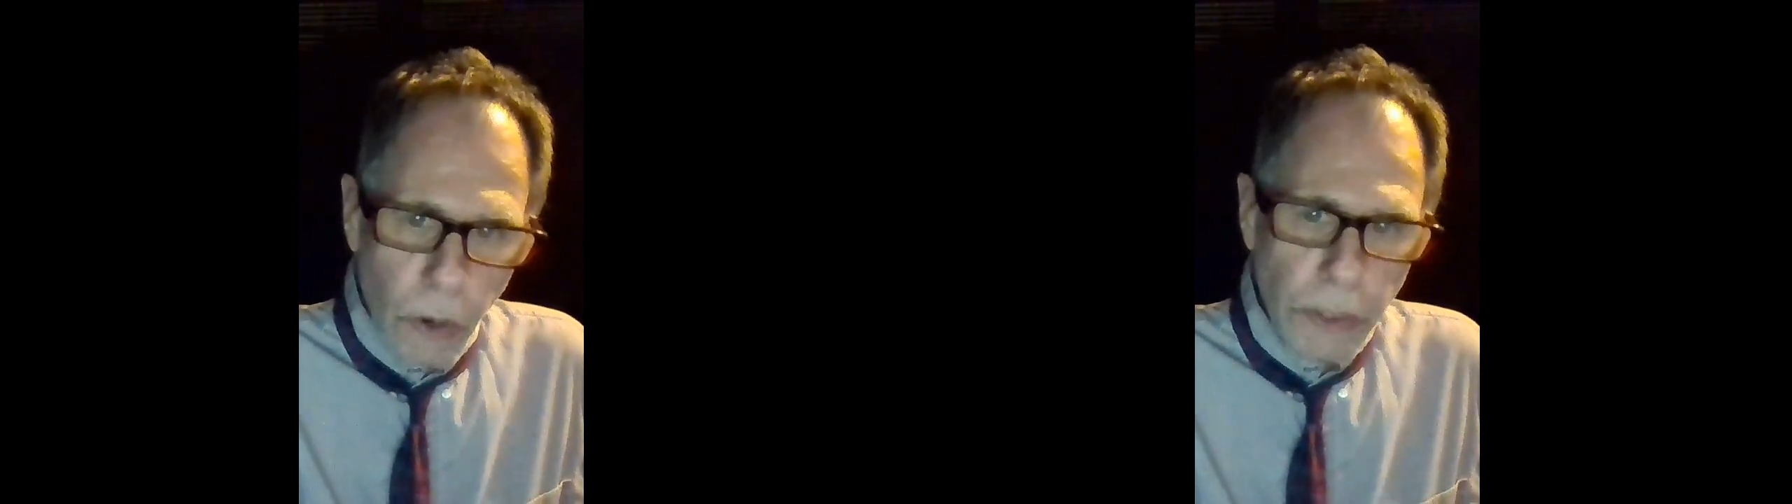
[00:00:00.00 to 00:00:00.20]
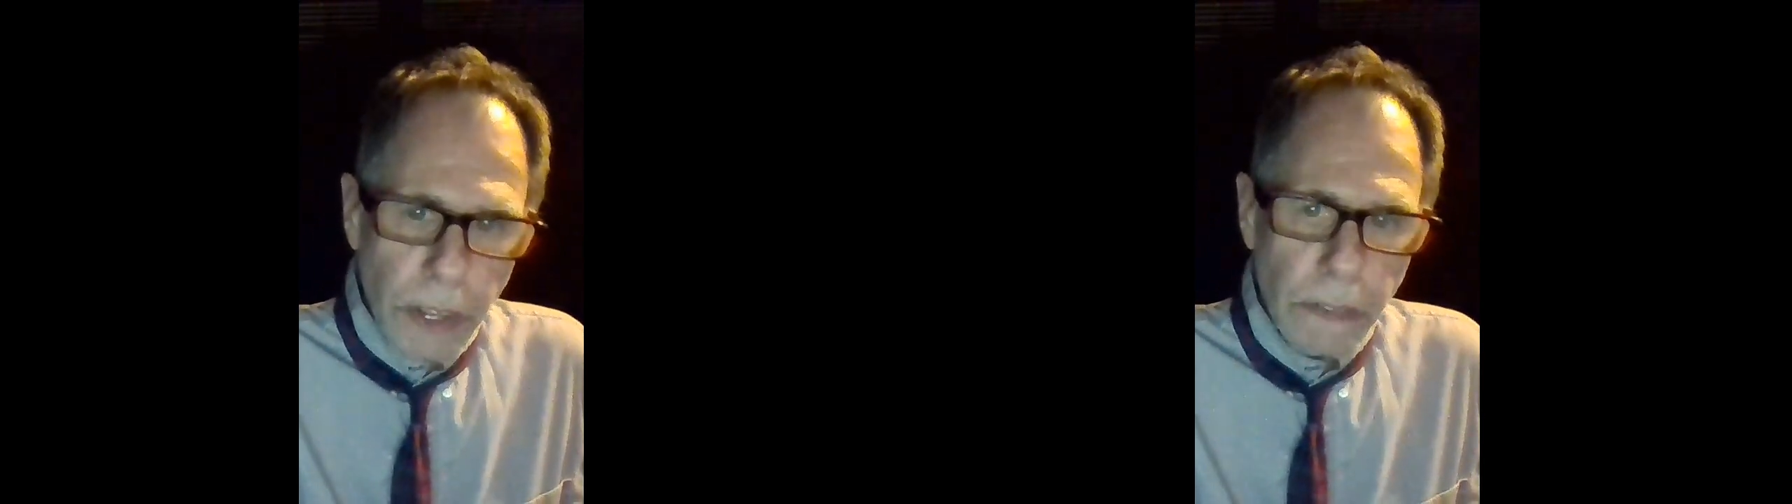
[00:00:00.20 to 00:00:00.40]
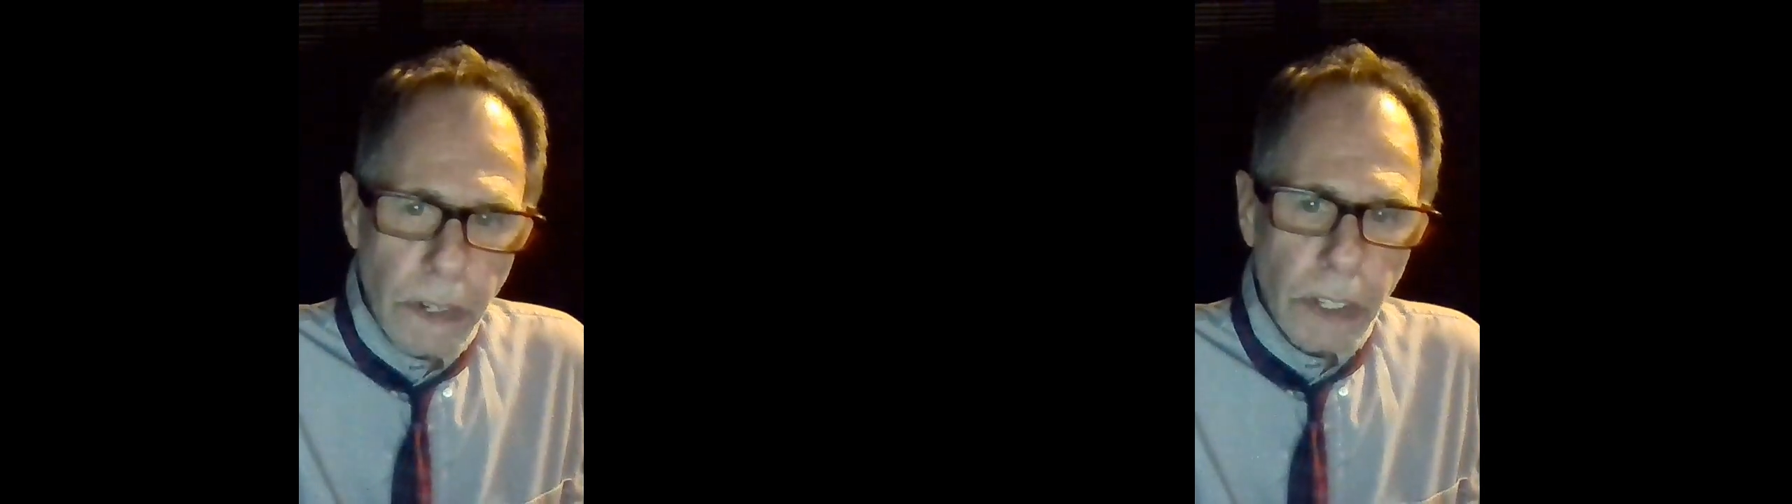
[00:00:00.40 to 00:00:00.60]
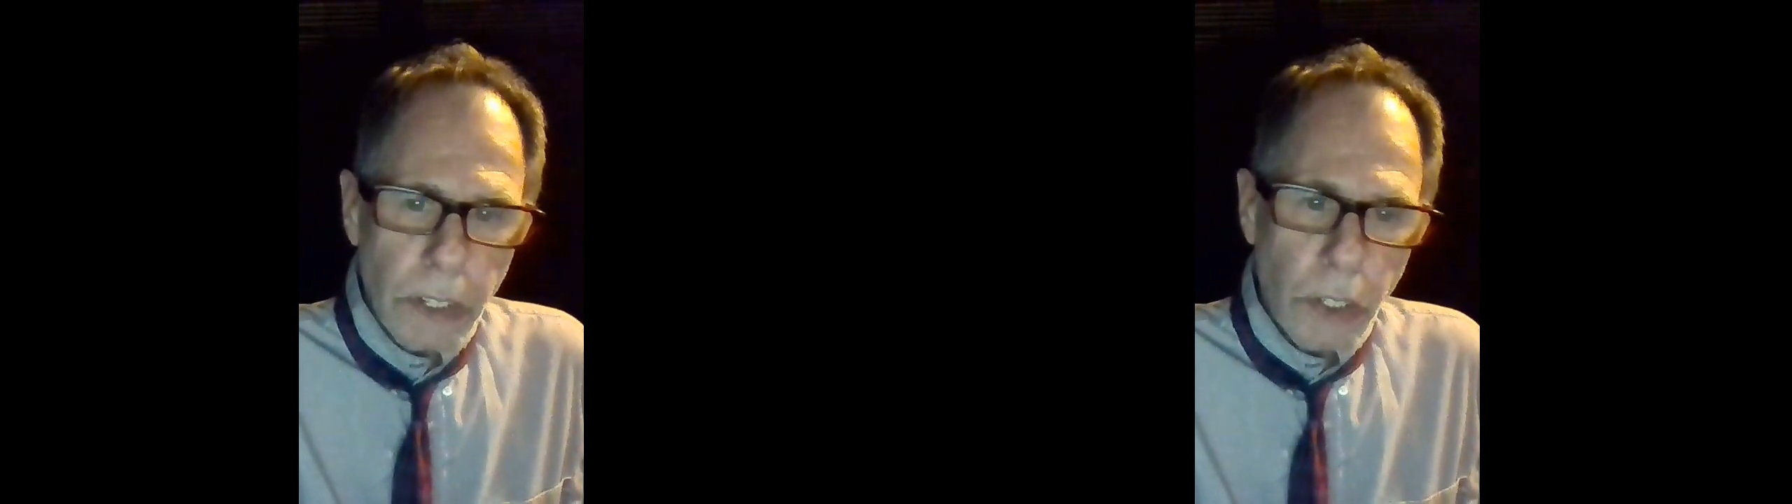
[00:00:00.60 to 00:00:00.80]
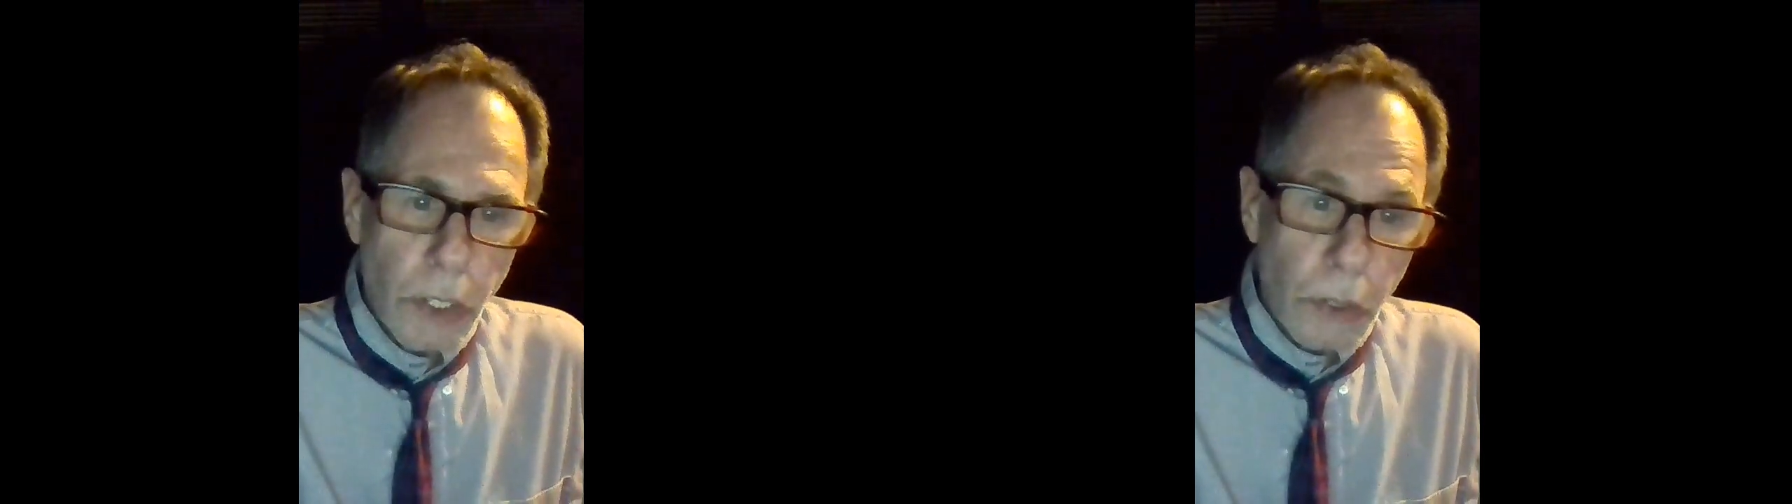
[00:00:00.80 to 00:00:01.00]
All they
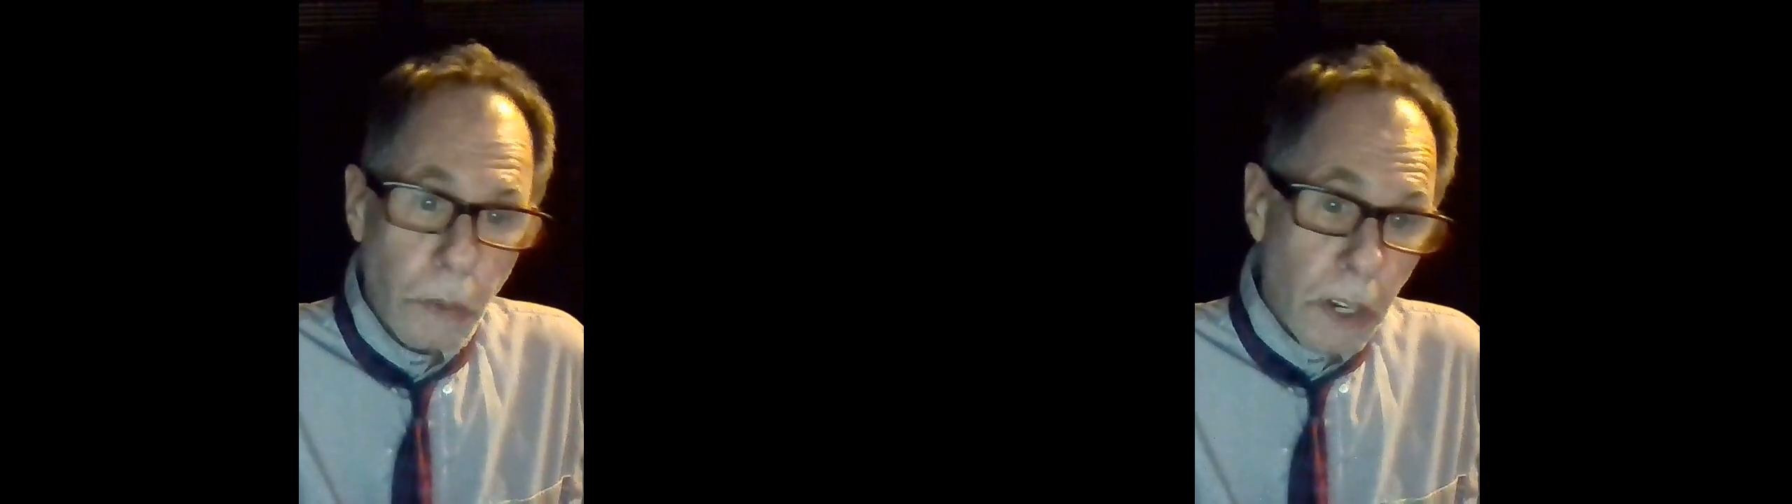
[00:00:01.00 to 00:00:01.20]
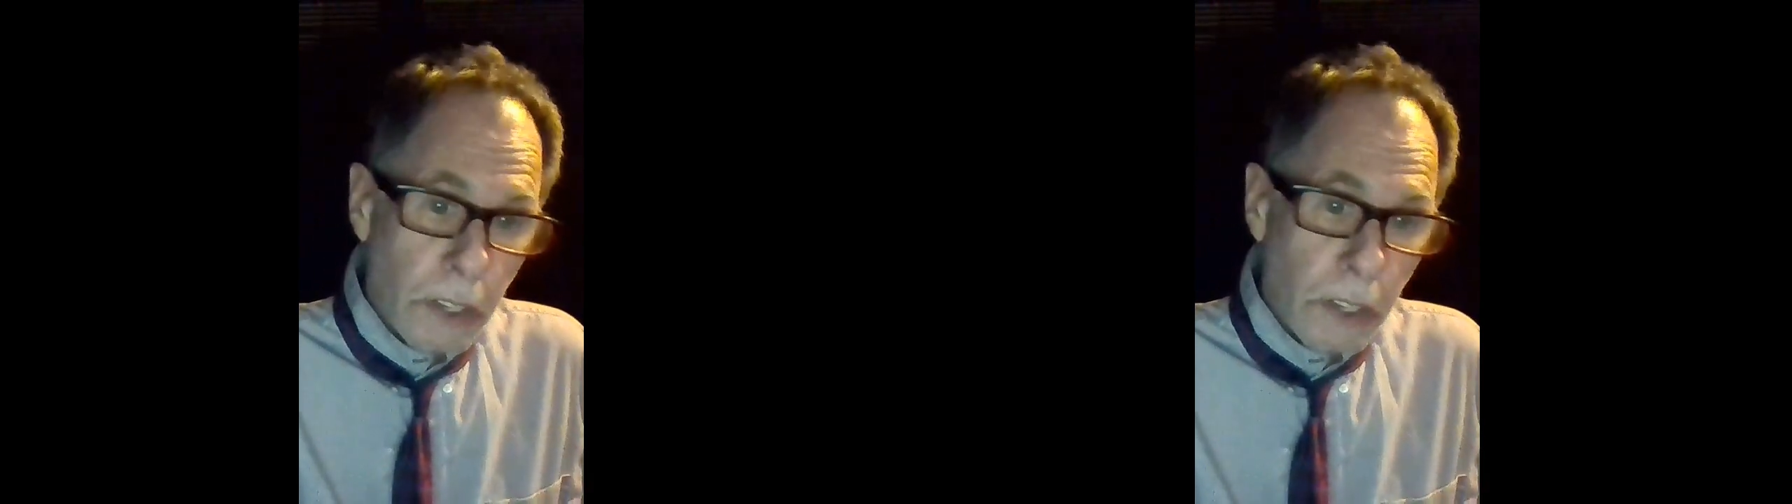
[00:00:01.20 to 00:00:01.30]
really knew